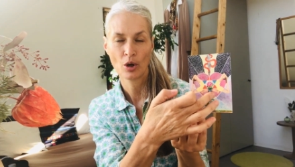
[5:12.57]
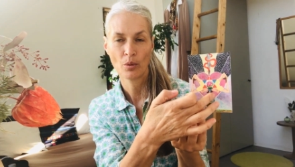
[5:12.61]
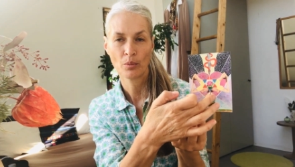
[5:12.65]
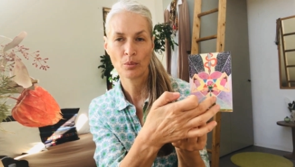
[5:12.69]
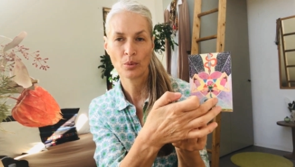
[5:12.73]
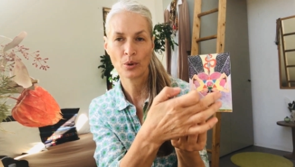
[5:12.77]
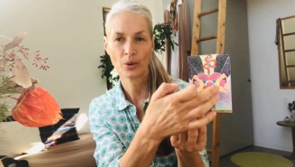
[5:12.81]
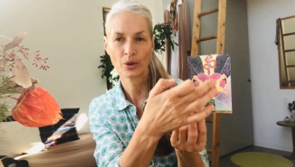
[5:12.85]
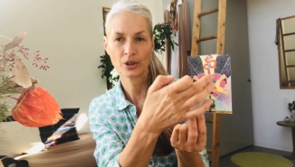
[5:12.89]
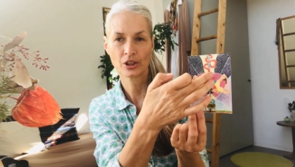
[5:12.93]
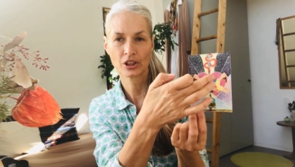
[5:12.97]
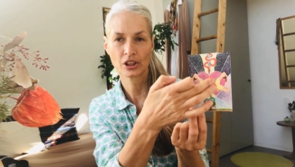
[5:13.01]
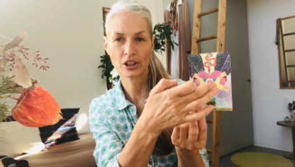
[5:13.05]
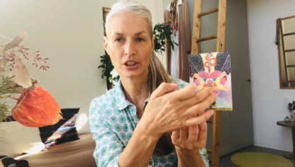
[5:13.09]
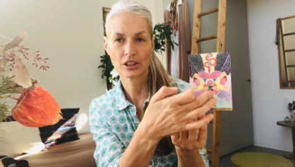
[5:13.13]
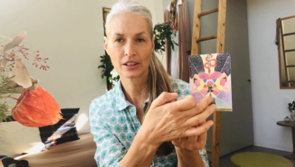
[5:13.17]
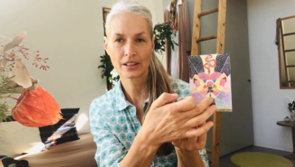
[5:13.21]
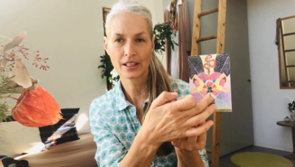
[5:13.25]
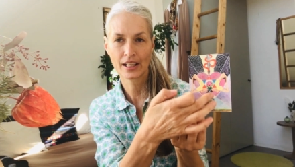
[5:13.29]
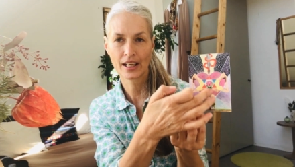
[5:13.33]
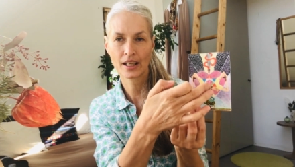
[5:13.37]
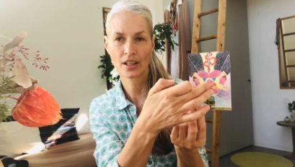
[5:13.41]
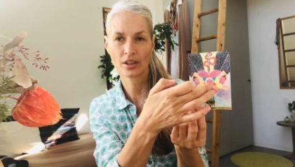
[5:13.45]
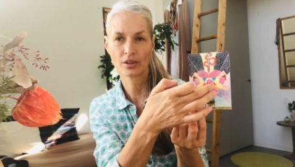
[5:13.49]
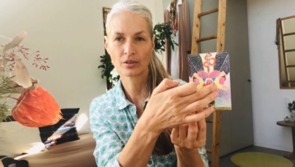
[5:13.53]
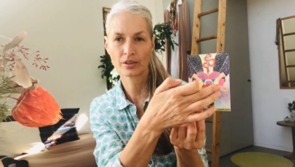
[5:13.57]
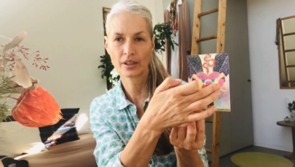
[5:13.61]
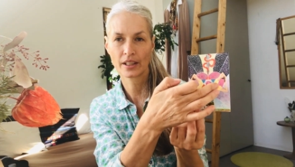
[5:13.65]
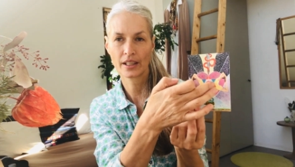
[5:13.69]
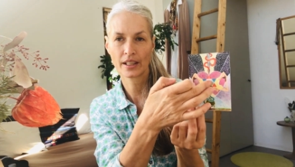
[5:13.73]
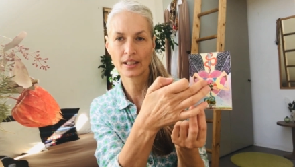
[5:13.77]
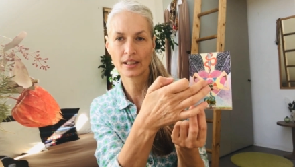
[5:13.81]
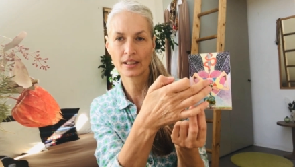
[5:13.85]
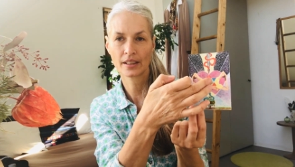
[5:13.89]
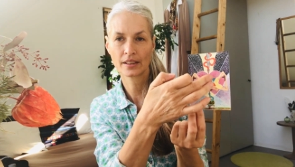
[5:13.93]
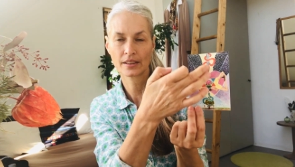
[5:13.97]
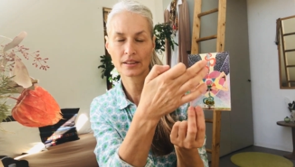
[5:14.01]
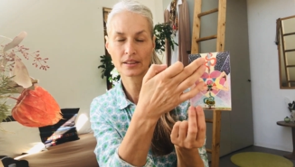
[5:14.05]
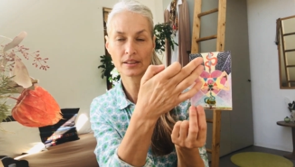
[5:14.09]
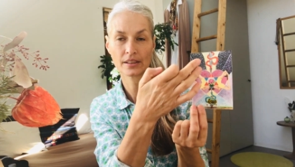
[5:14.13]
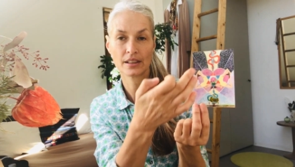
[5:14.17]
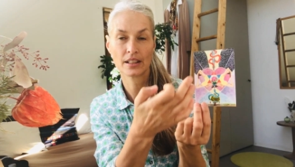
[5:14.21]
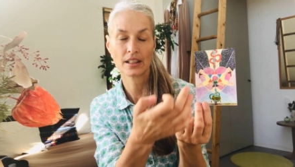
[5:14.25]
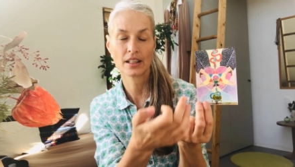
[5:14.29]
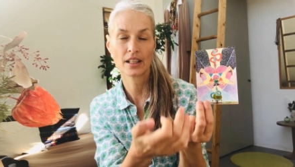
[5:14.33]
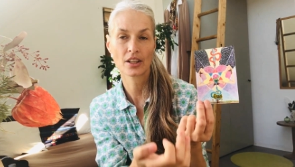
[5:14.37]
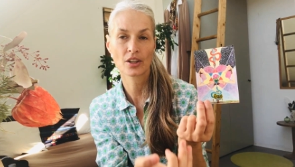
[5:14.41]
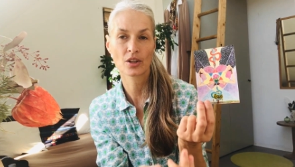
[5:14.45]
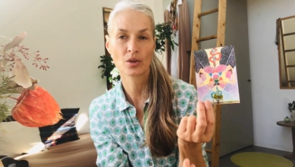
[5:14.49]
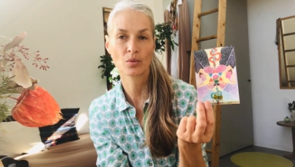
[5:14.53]
pointing down and
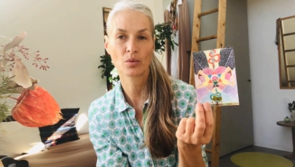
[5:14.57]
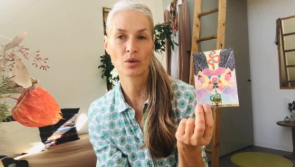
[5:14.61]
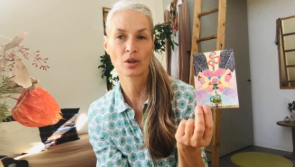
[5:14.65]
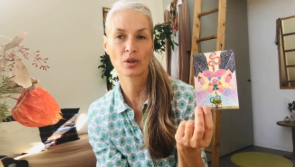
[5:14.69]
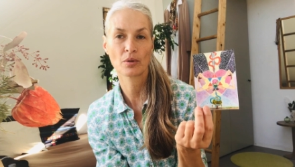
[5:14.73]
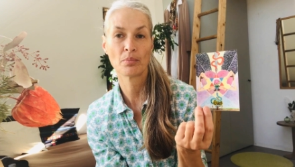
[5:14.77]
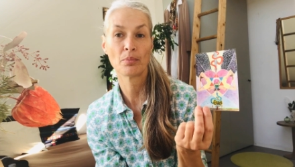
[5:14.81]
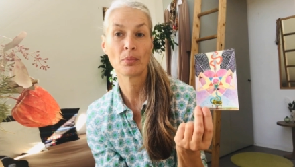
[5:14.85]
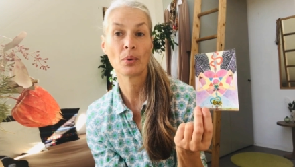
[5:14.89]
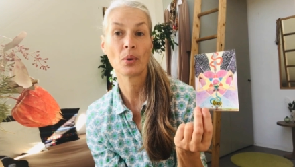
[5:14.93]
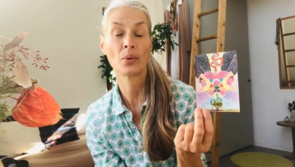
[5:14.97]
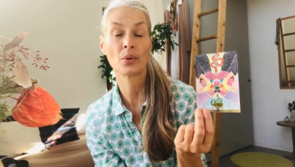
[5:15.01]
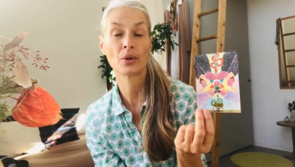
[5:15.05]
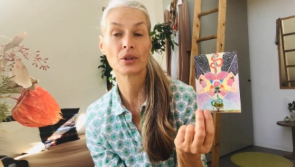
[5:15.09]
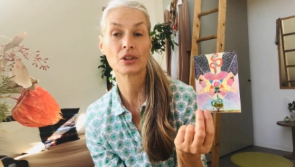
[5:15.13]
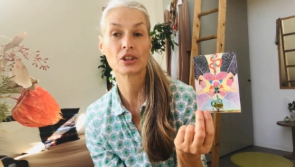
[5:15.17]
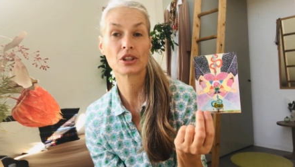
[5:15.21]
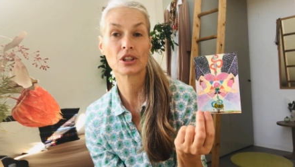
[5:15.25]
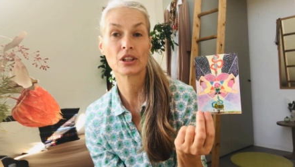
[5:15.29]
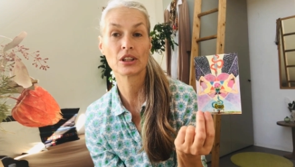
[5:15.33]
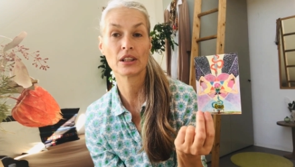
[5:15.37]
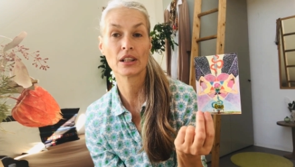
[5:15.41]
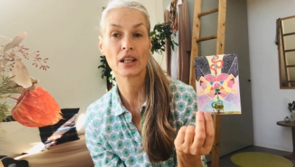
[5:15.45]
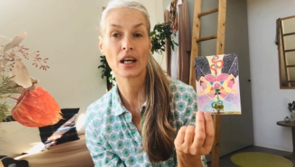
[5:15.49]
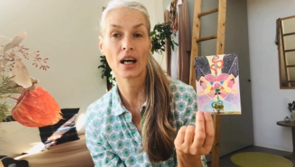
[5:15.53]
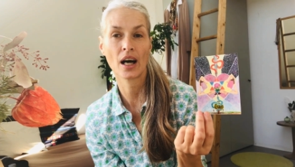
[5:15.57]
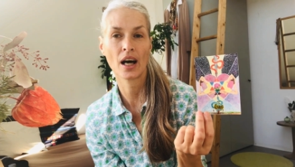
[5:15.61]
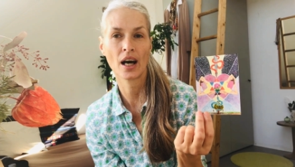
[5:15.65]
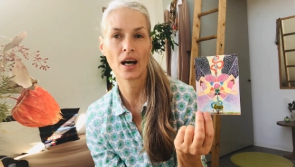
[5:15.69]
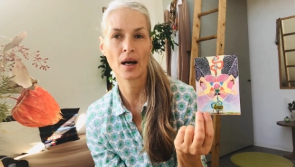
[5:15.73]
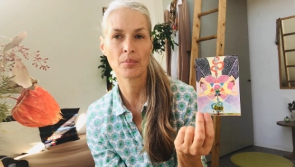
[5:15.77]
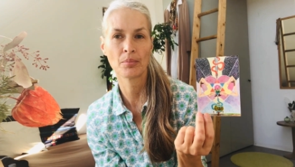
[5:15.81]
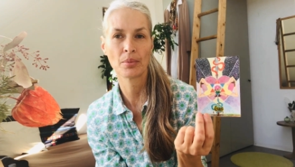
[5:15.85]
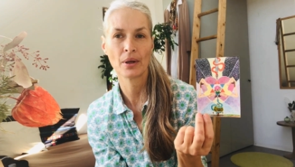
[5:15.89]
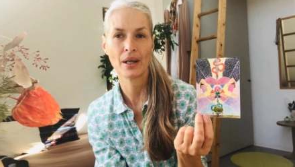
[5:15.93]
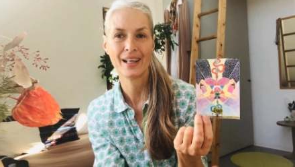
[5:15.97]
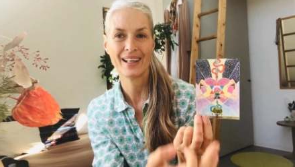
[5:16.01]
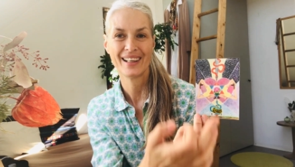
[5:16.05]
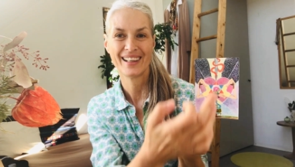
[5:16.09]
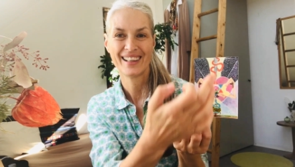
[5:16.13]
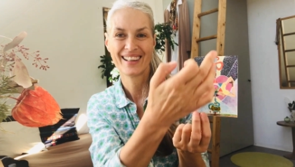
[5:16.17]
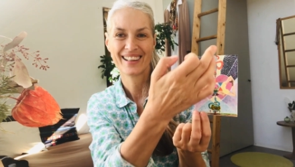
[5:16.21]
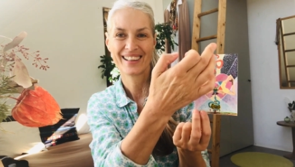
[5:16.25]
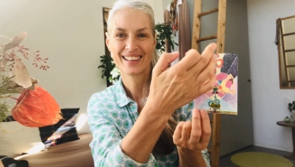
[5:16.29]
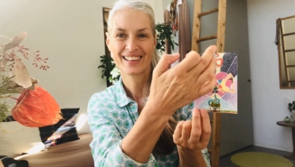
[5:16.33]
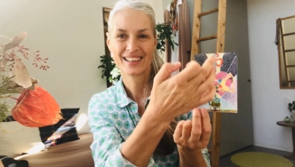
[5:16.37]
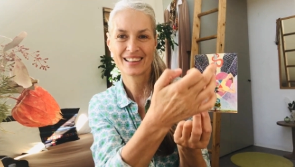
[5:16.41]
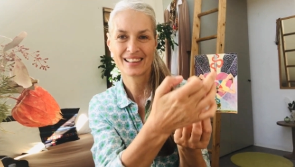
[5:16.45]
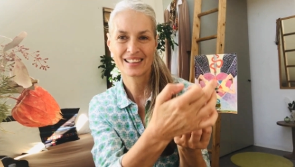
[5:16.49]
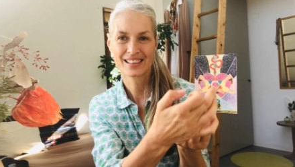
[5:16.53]
the other one pointing up.
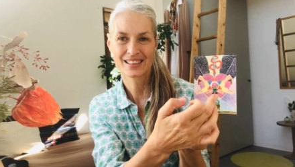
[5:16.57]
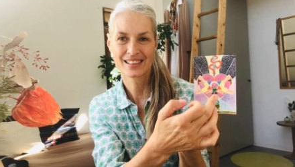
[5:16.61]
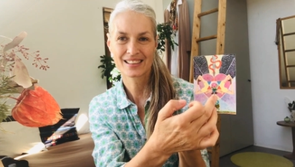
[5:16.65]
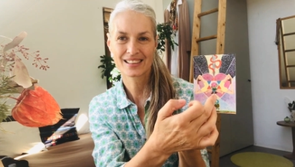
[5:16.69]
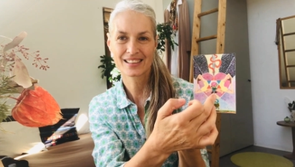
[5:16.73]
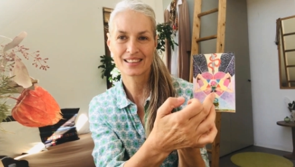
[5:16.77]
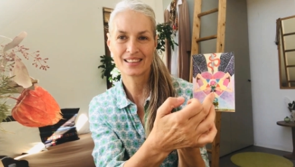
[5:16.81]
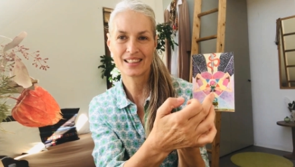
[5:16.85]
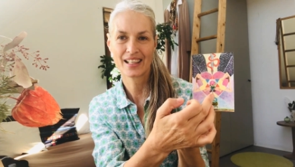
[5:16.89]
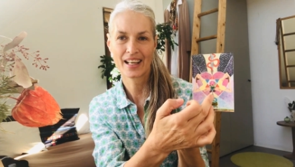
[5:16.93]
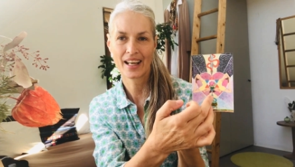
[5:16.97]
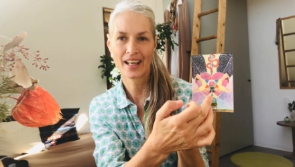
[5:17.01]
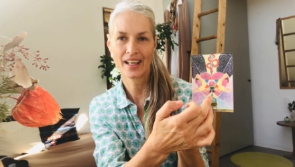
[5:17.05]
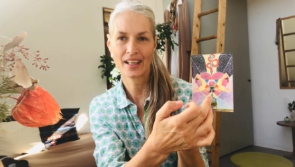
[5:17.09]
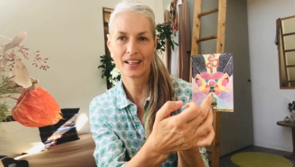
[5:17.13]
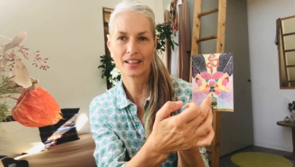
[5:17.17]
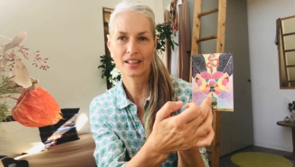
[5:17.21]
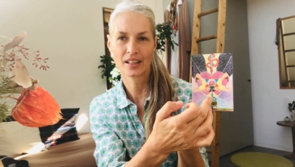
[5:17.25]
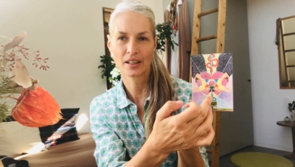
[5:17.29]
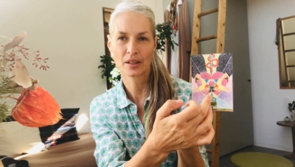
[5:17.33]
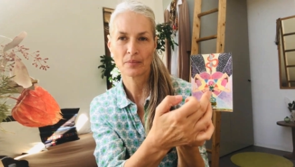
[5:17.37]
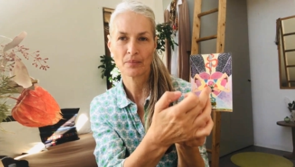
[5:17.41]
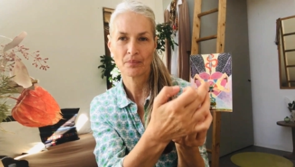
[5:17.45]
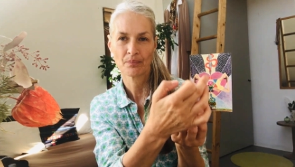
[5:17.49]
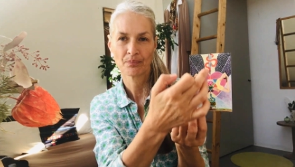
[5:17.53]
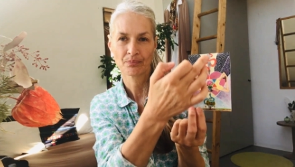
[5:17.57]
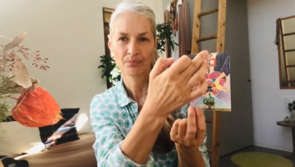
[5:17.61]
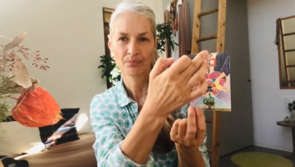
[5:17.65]
The snake